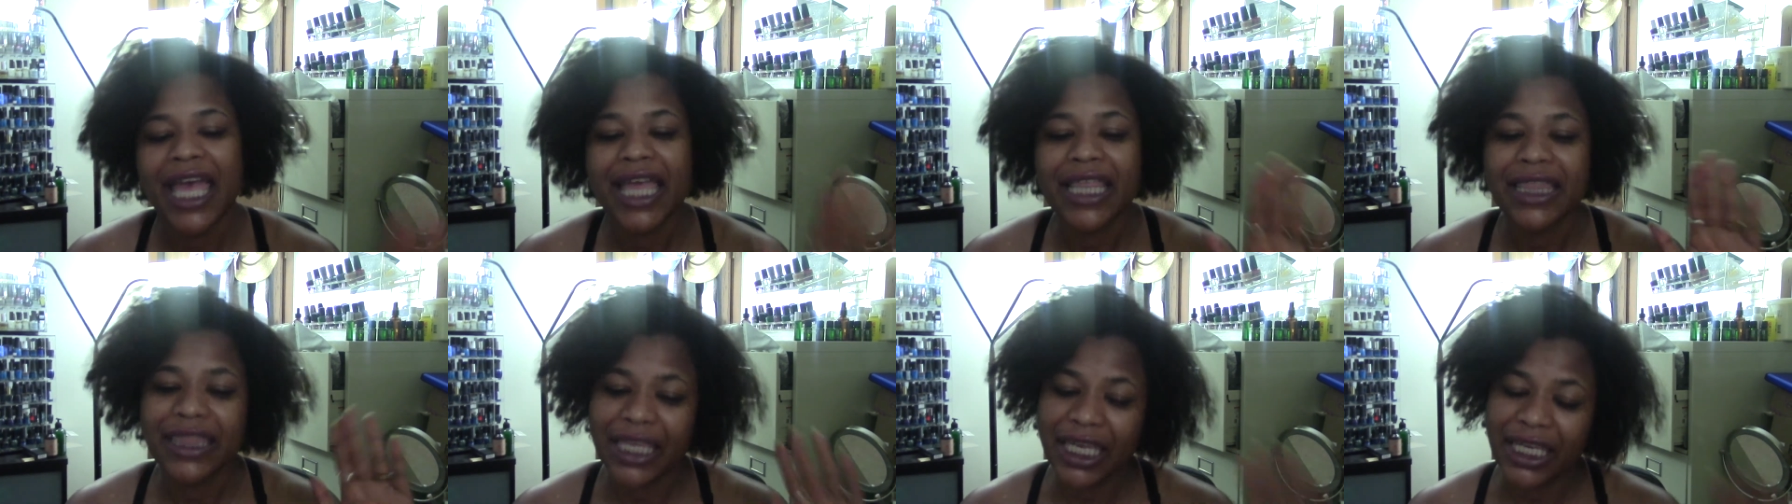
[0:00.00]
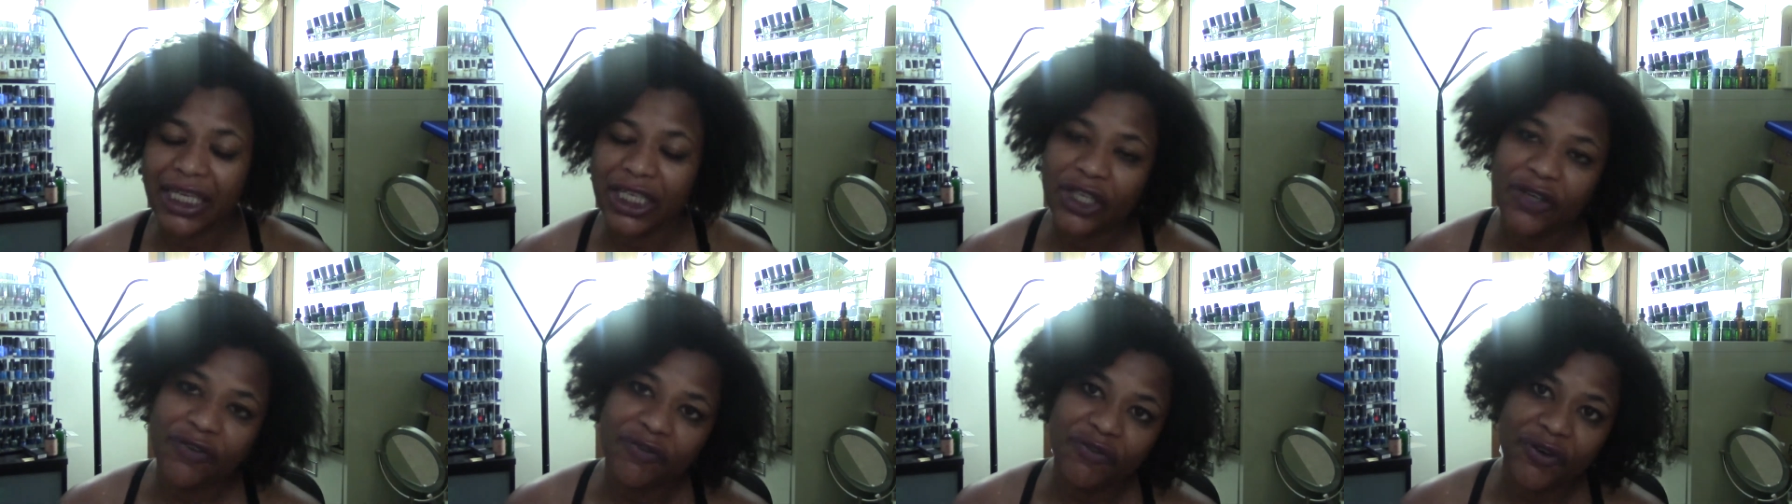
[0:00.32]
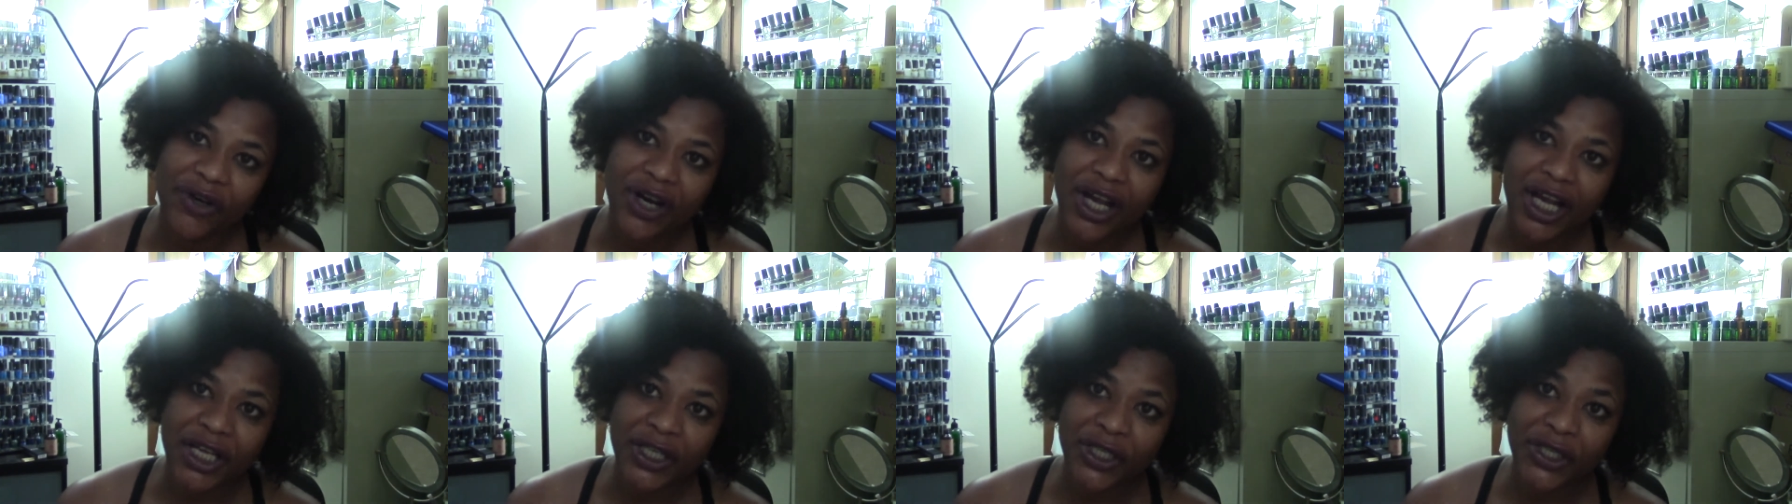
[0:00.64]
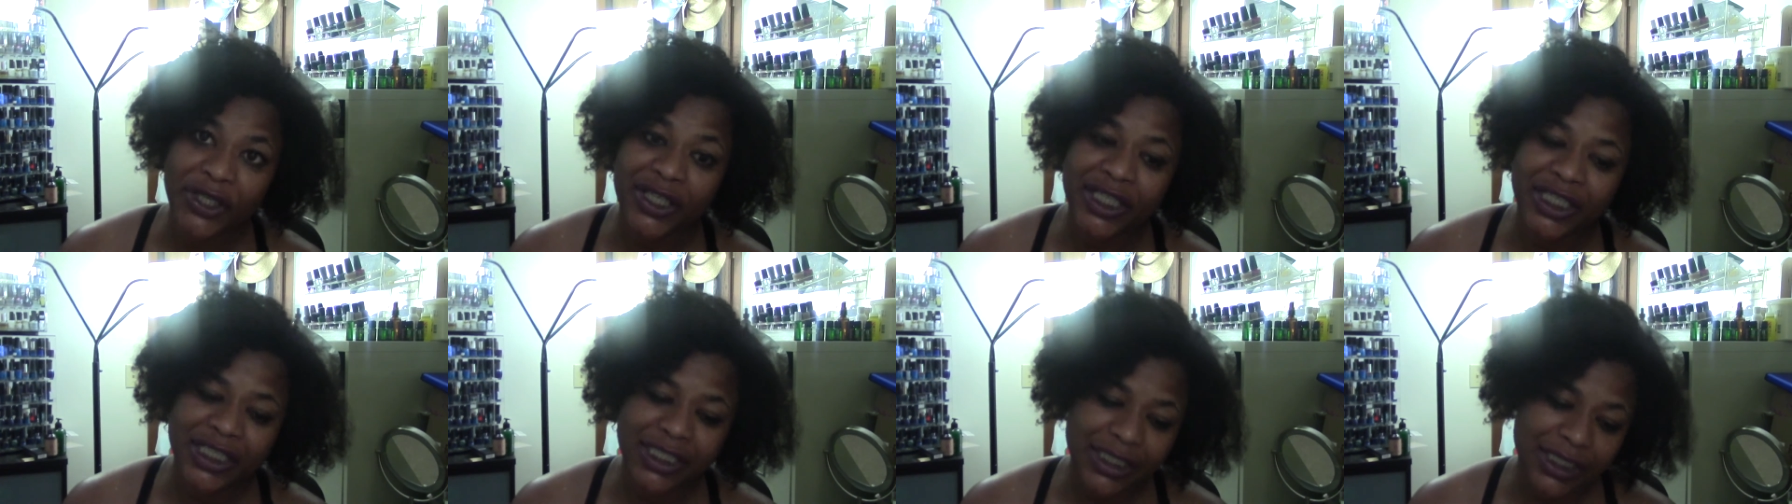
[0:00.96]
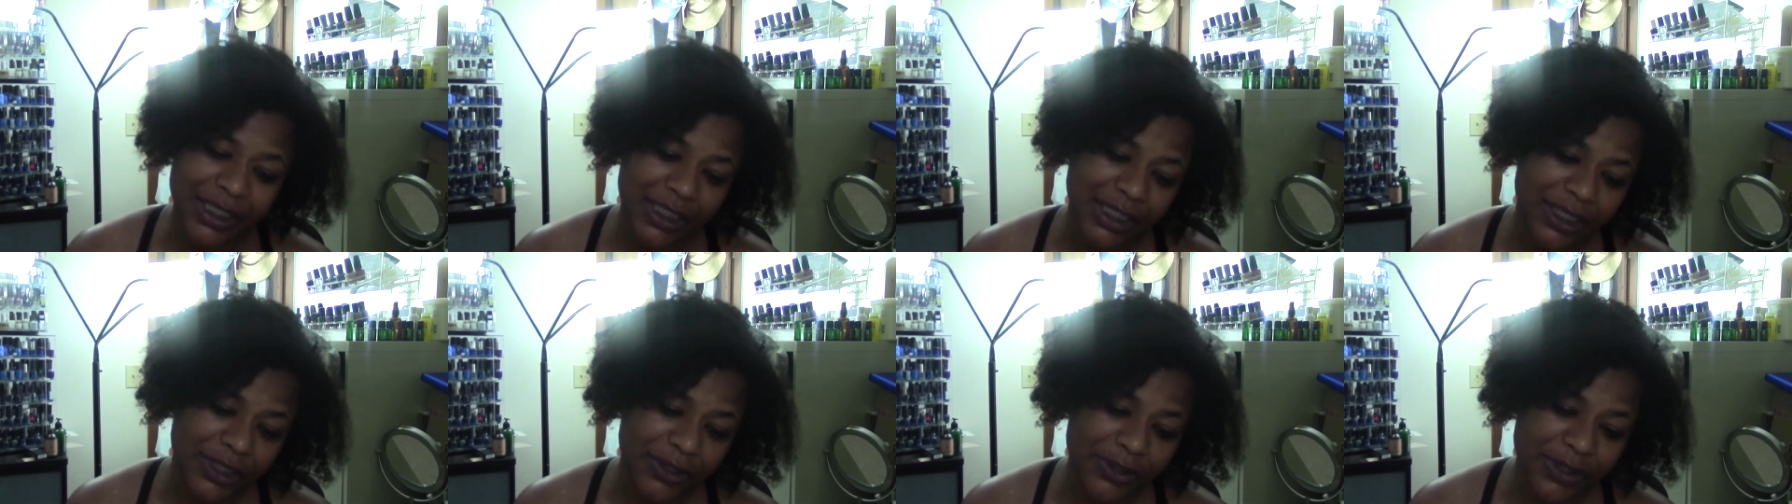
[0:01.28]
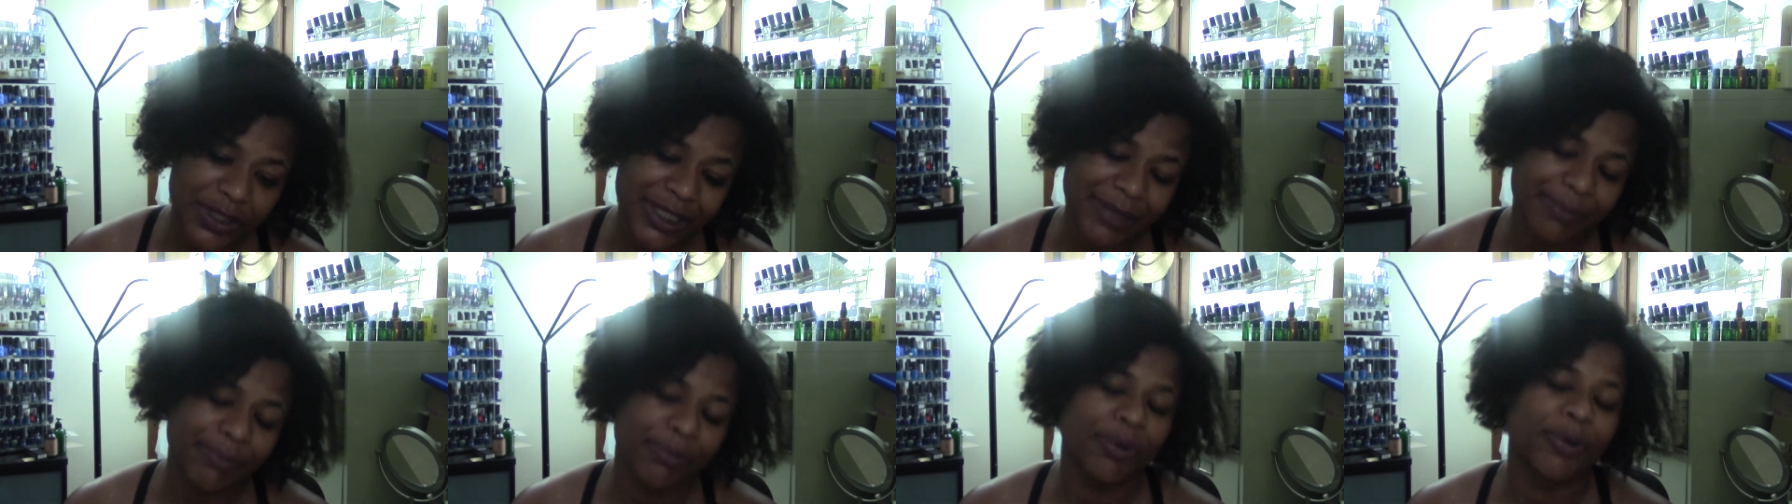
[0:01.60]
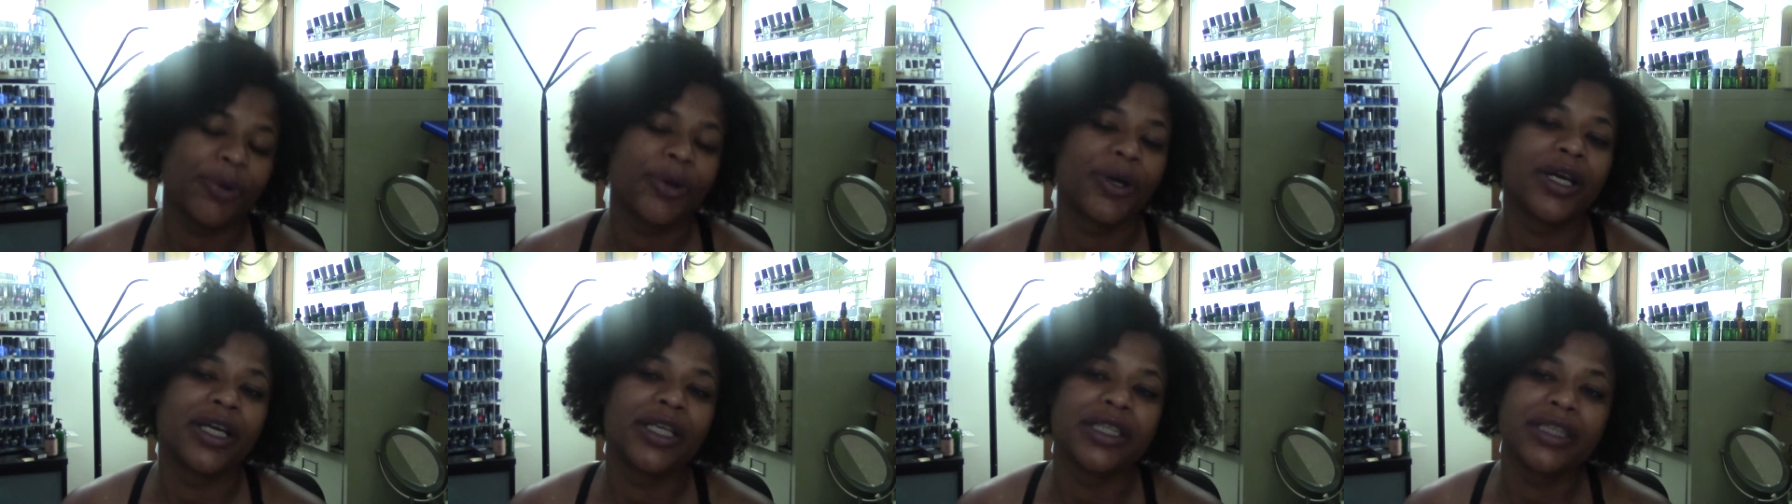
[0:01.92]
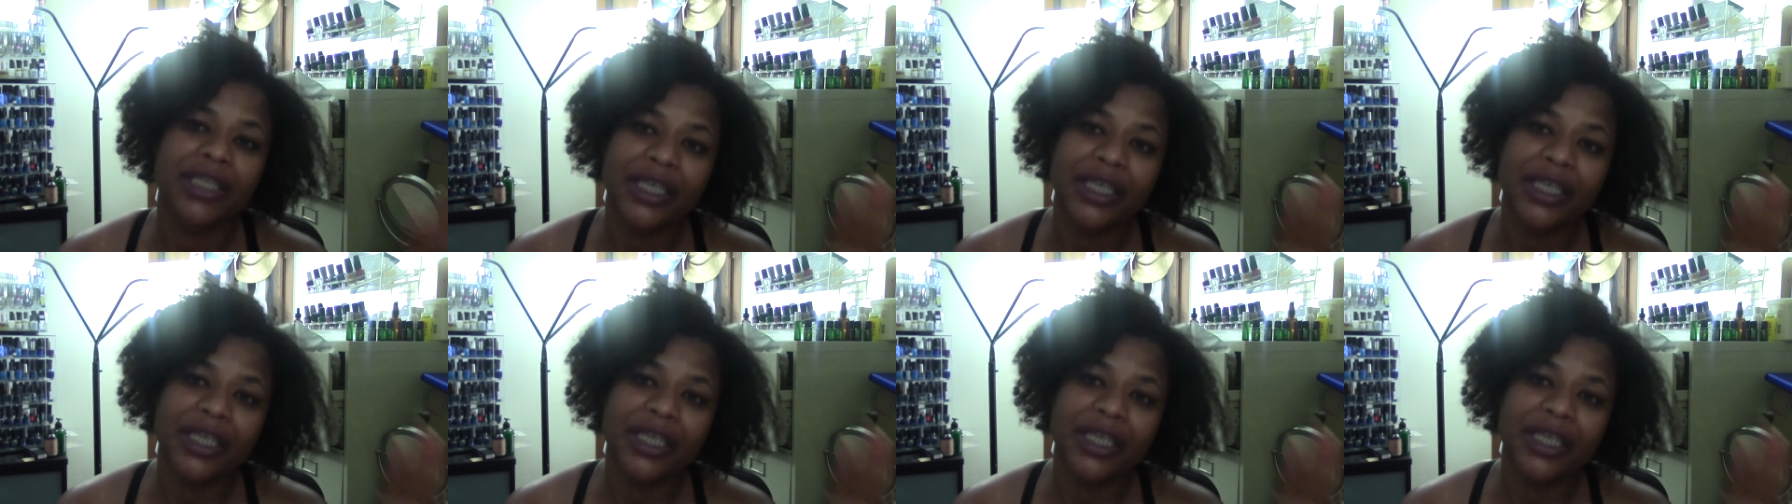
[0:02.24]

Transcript: thank you for all your continued support.